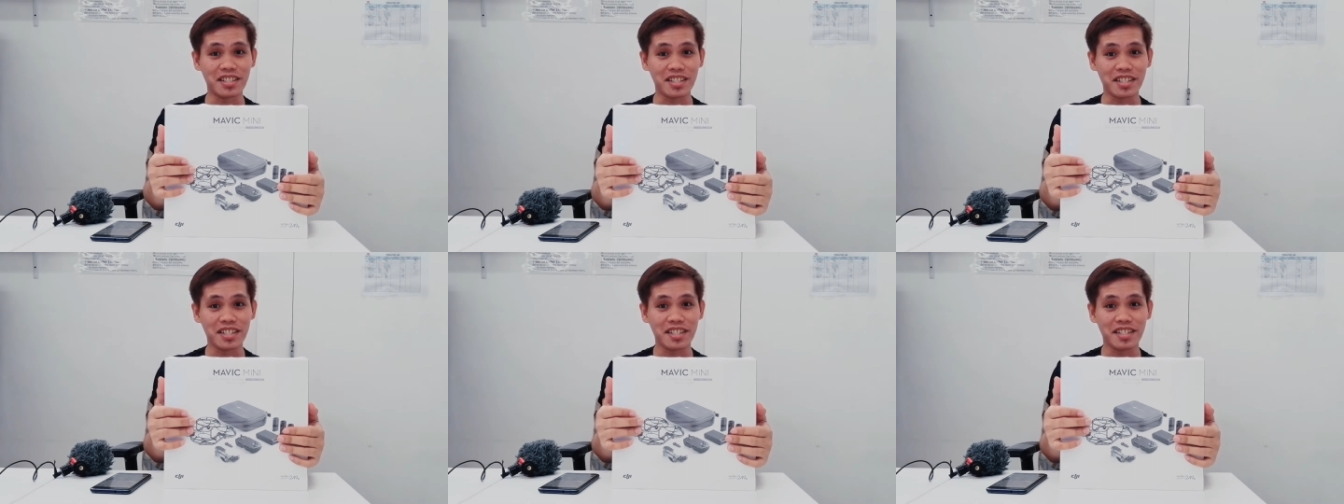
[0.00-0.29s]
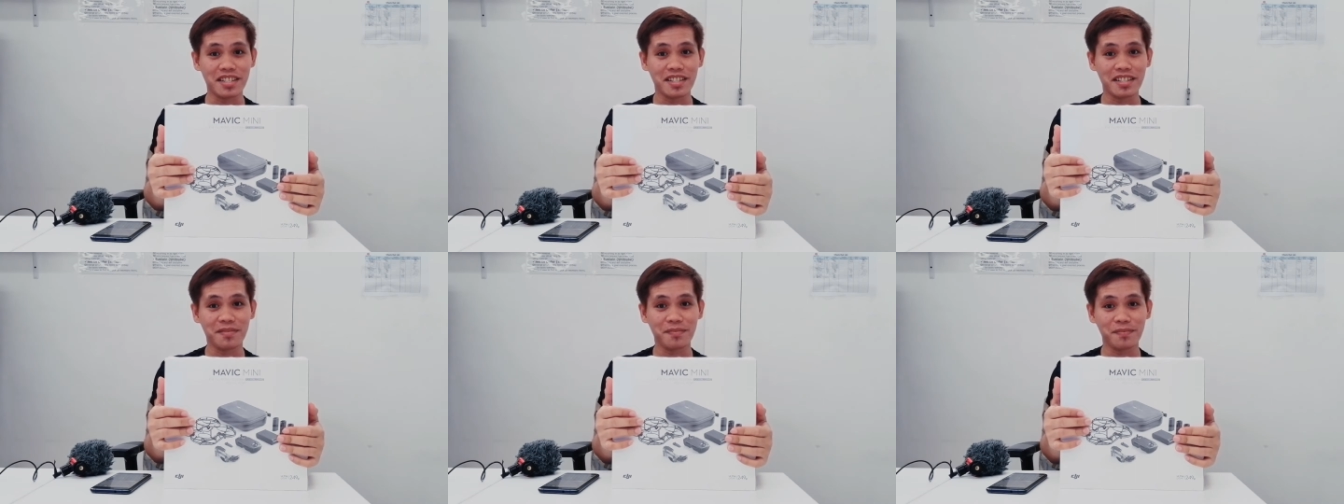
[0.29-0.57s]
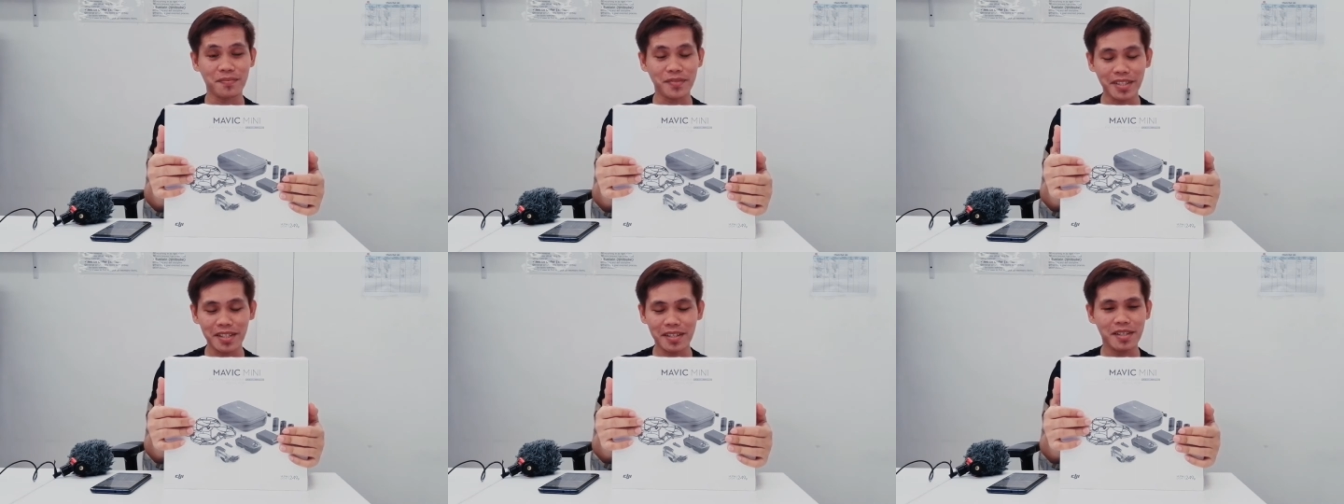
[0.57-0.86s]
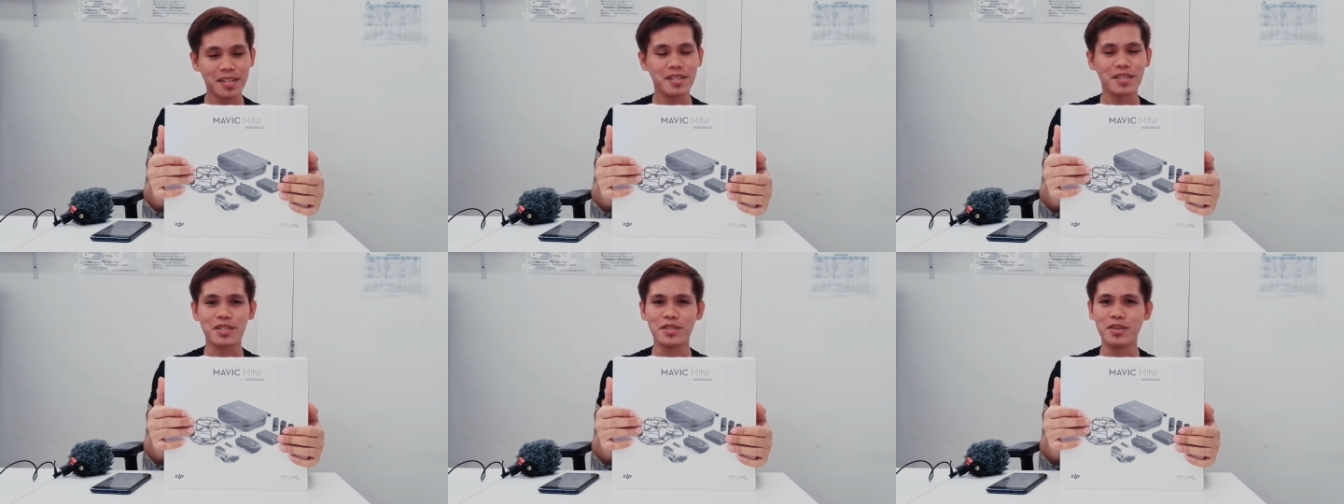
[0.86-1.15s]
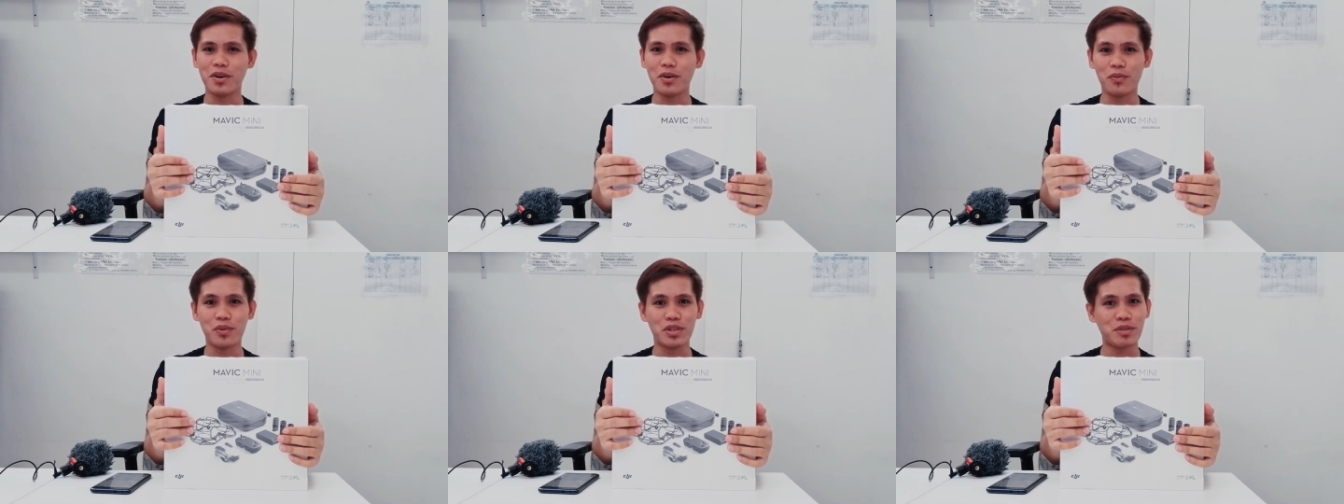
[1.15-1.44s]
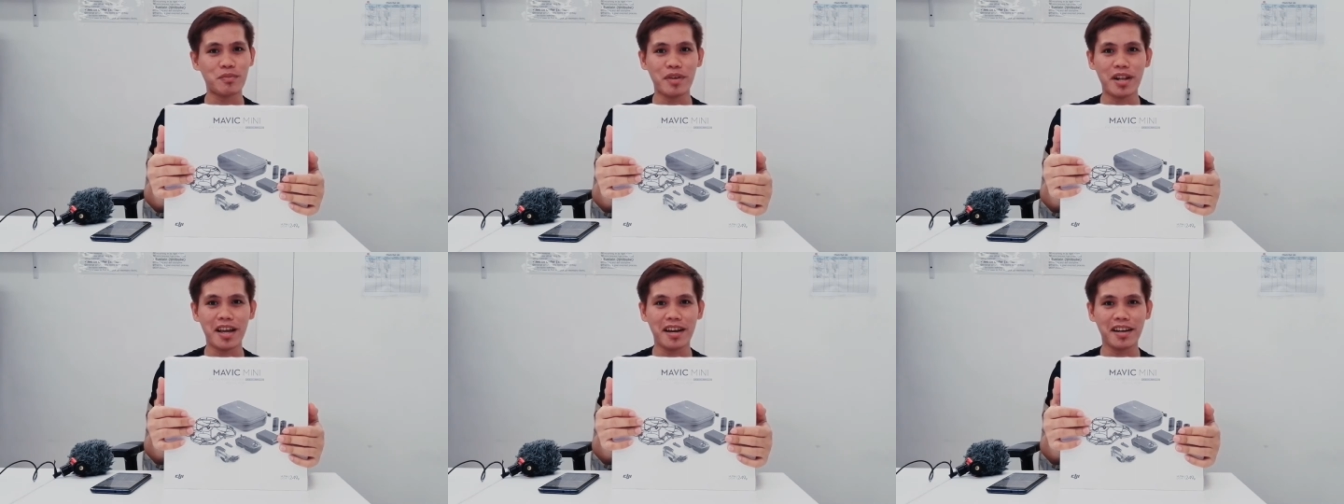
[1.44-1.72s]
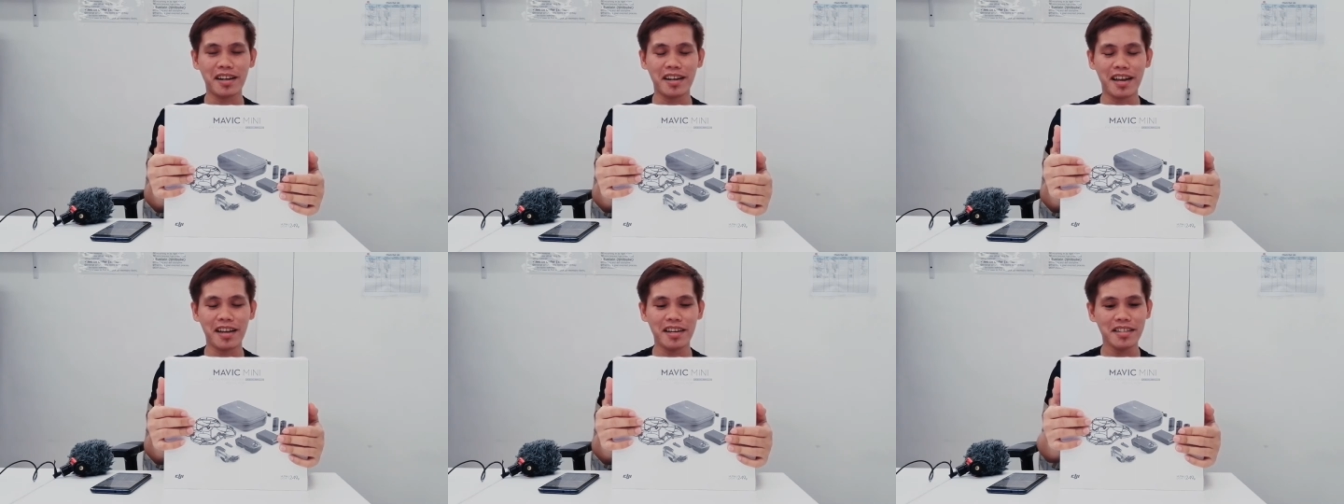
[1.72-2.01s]
So wish me
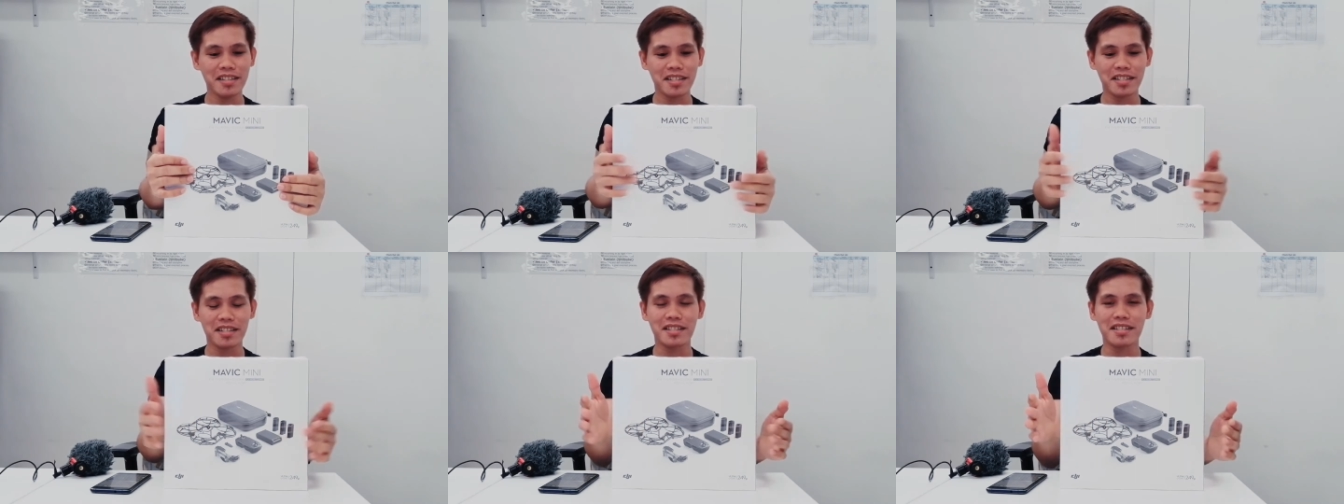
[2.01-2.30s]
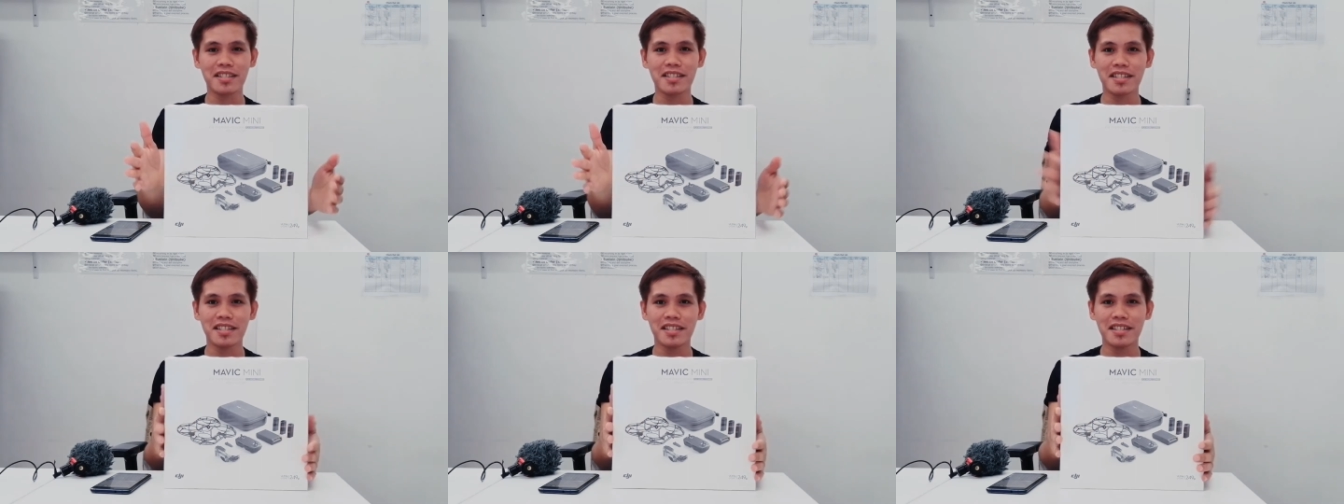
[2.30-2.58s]
luck guys.